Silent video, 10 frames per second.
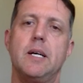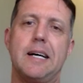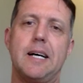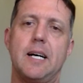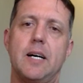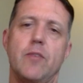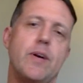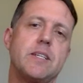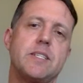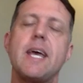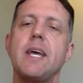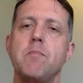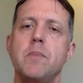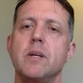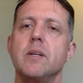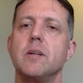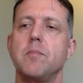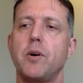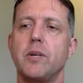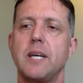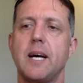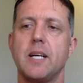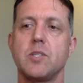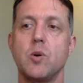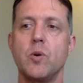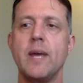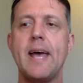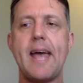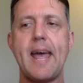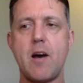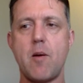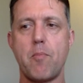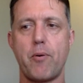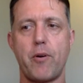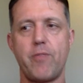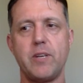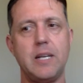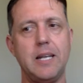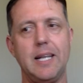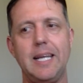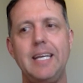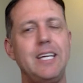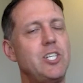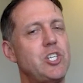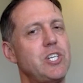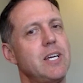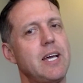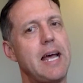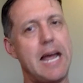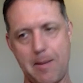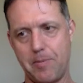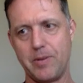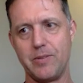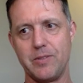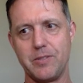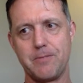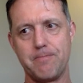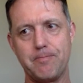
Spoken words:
around 10-minute podcast on how profit leakage happens.